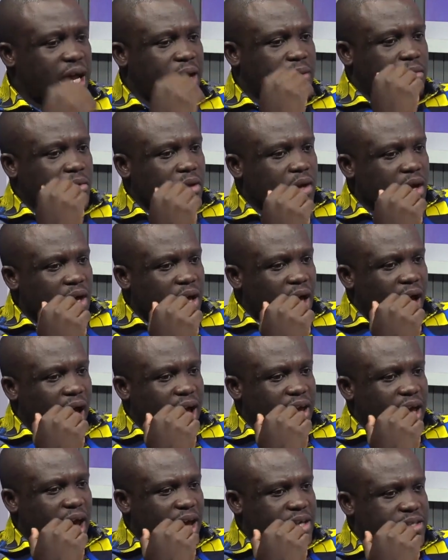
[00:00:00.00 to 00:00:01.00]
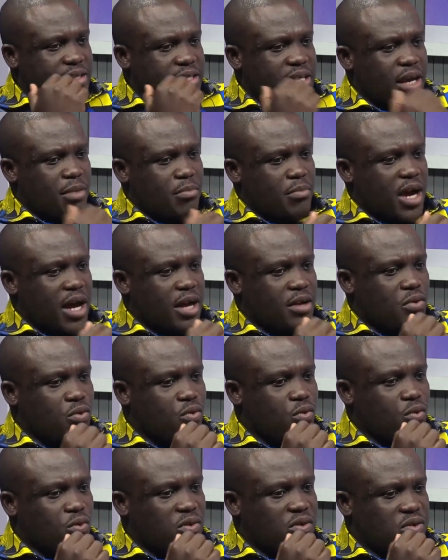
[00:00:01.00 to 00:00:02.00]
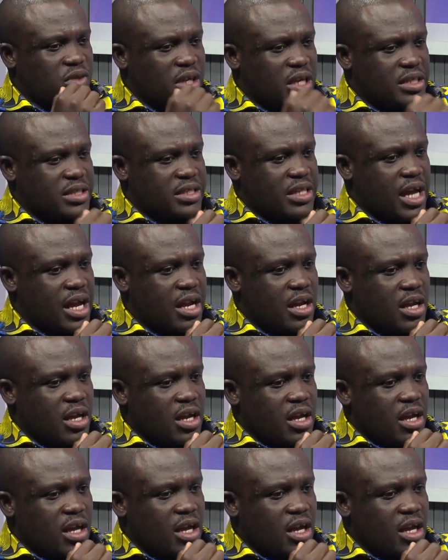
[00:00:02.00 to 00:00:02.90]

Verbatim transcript: I, I, I see a man who thinks that